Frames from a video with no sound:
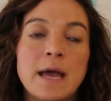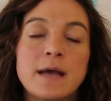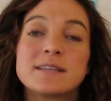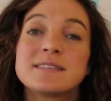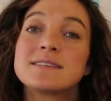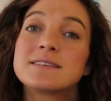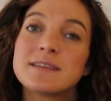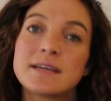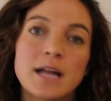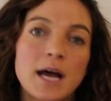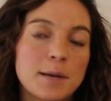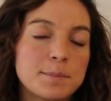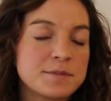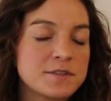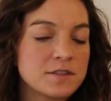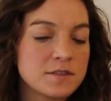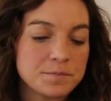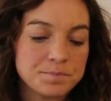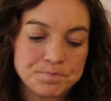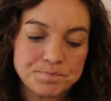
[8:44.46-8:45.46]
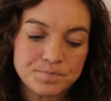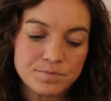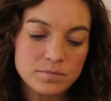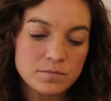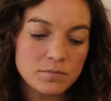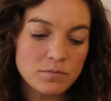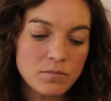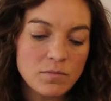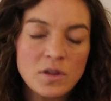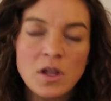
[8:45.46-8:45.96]
Sit-ups,
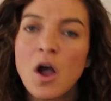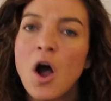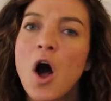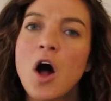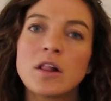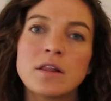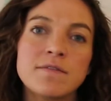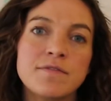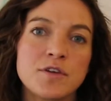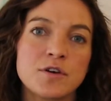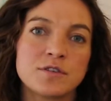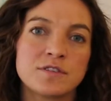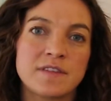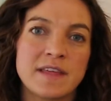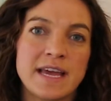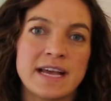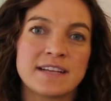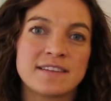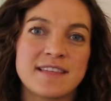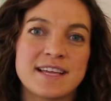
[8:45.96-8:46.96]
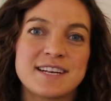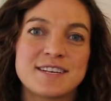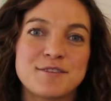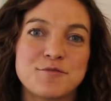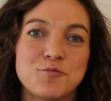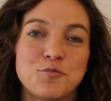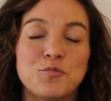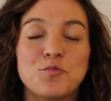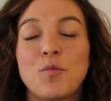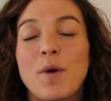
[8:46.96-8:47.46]
all of those things
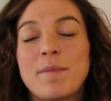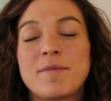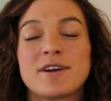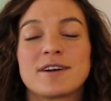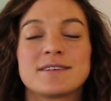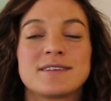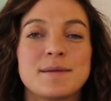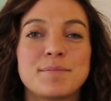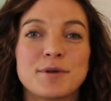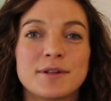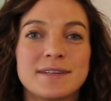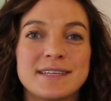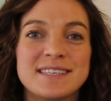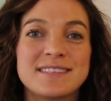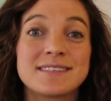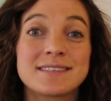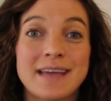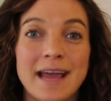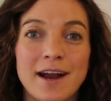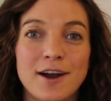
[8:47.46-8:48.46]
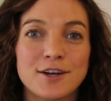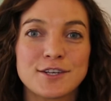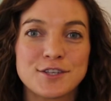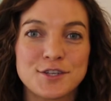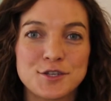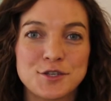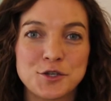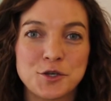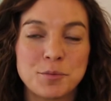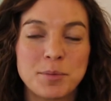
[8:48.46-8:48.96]
that women are typically scared
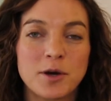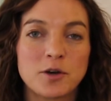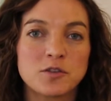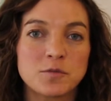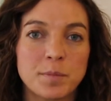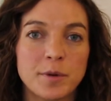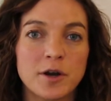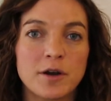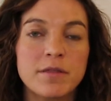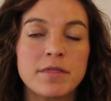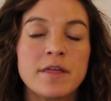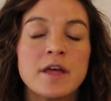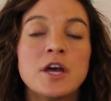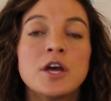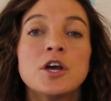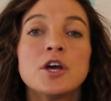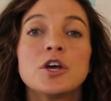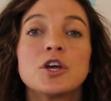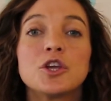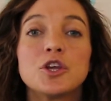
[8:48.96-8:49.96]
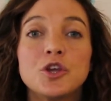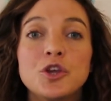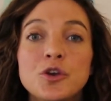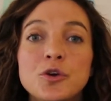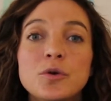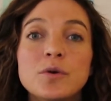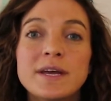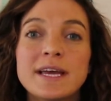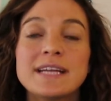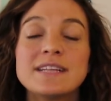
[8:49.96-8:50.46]
to do post-birth.
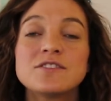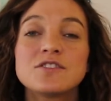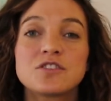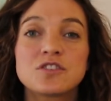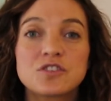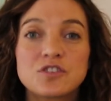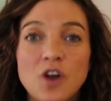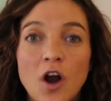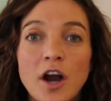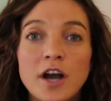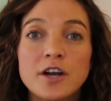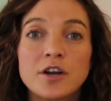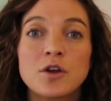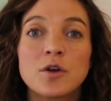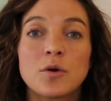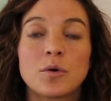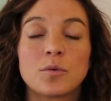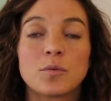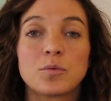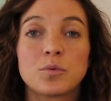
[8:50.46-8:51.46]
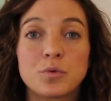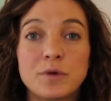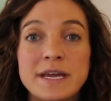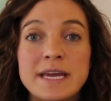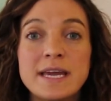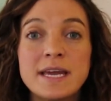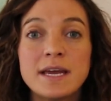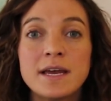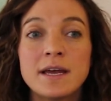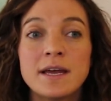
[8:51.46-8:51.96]
You can start
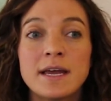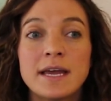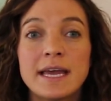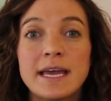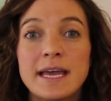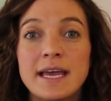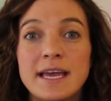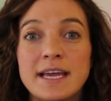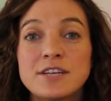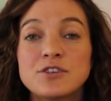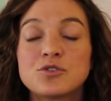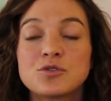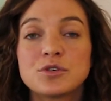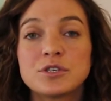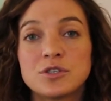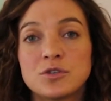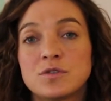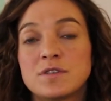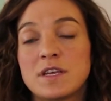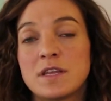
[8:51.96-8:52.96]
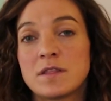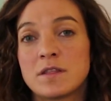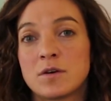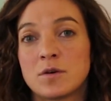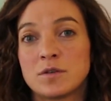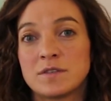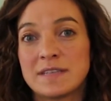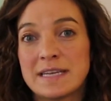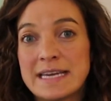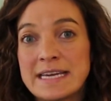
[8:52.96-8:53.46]
reintroducing
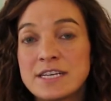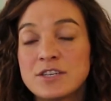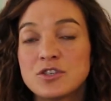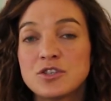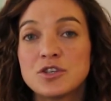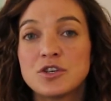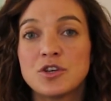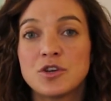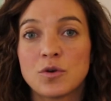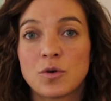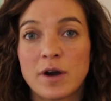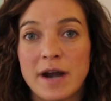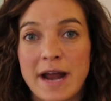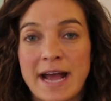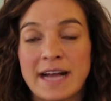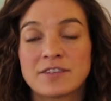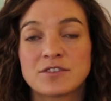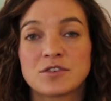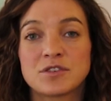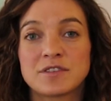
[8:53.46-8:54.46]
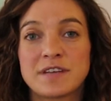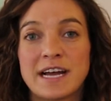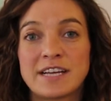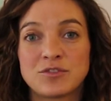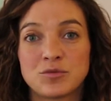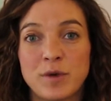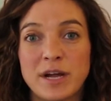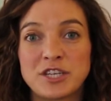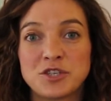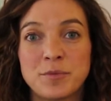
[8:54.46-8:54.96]
those into your
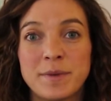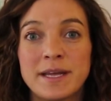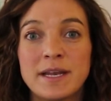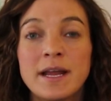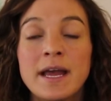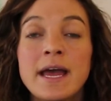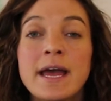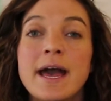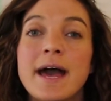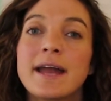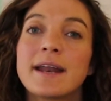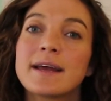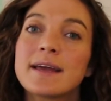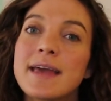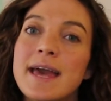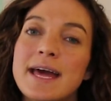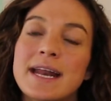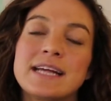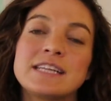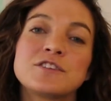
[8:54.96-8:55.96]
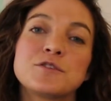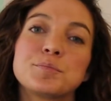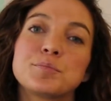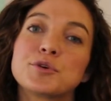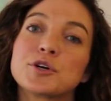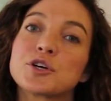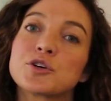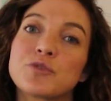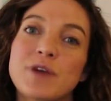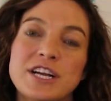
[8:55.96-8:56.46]
exercise regimen. And again, it's a
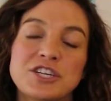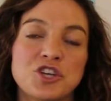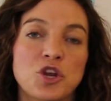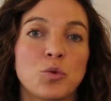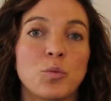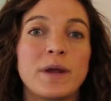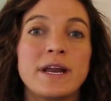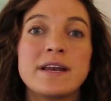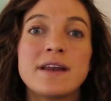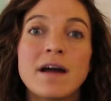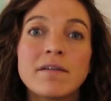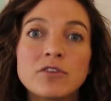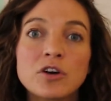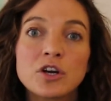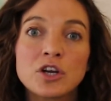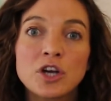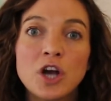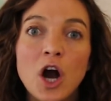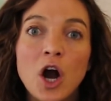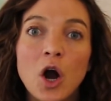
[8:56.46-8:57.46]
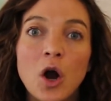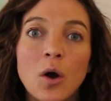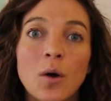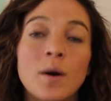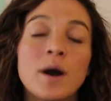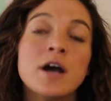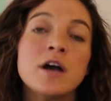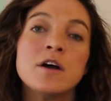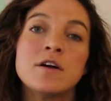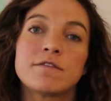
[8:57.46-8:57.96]
progression. We never
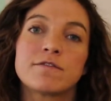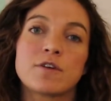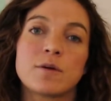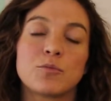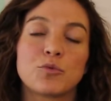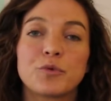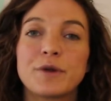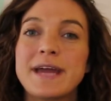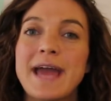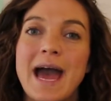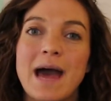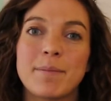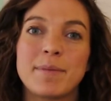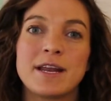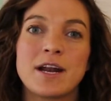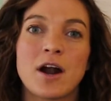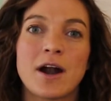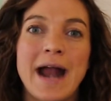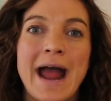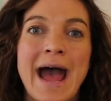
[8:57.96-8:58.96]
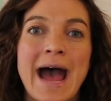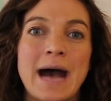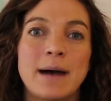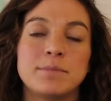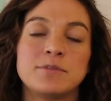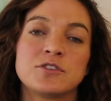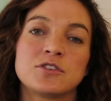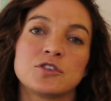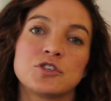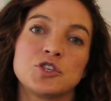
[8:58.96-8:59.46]
go from rehabbing our
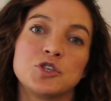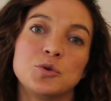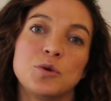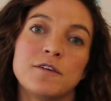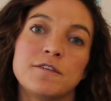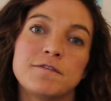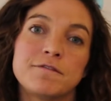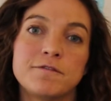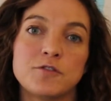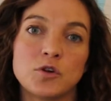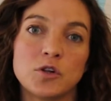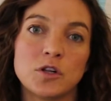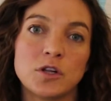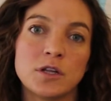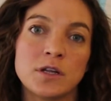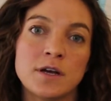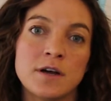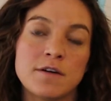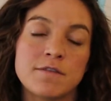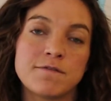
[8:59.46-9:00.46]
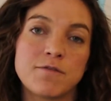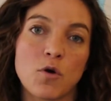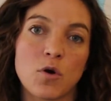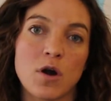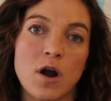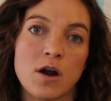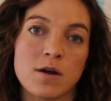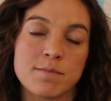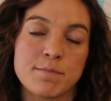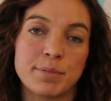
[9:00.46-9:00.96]
abs to a full
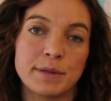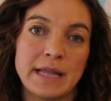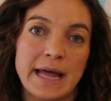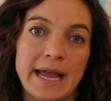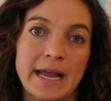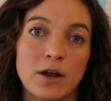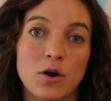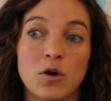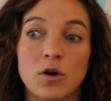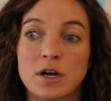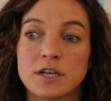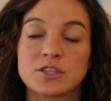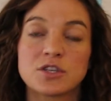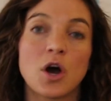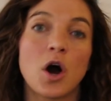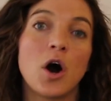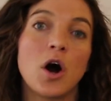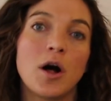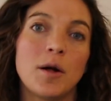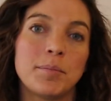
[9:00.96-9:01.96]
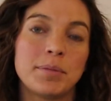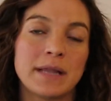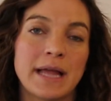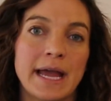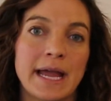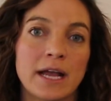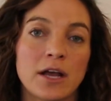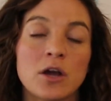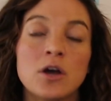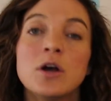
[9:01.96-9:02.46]
forearm plank or a tall
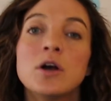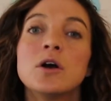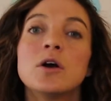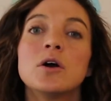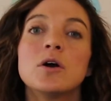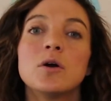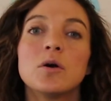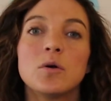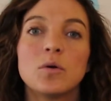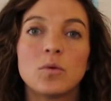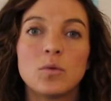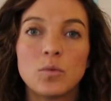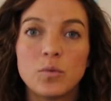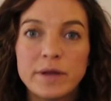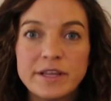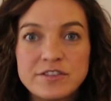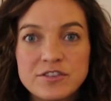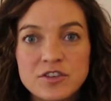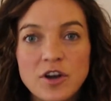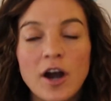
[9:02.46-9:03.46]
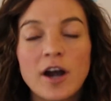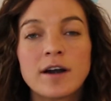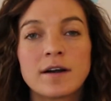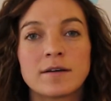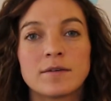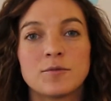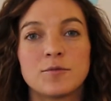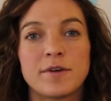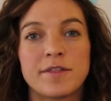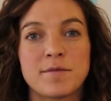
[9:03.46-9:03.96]
plank. We
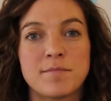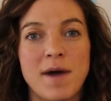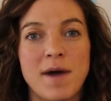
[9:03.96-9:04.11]
start with a